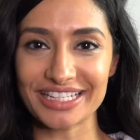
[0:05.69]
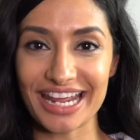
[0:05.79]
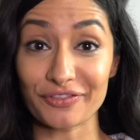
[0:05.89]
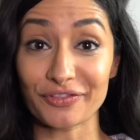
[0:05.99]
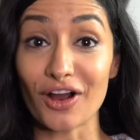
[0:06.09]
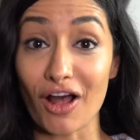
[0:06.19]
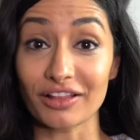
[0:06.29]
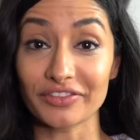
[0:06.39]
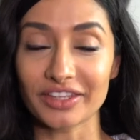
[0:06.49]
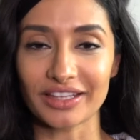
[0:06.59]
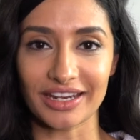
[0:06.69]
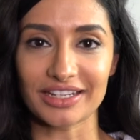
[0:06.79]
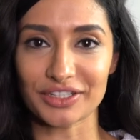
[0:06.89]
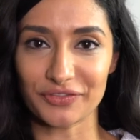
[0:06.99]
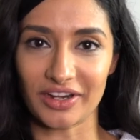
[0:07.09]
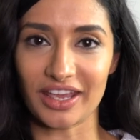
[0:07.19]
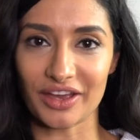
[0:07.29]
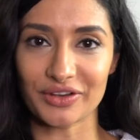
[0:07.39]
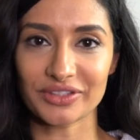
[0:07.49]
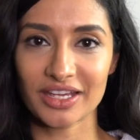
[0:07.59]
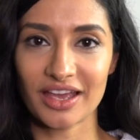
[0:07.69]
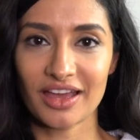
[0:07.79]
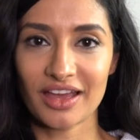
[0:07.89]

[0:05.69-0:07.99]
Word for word: to date for all of the latest videos.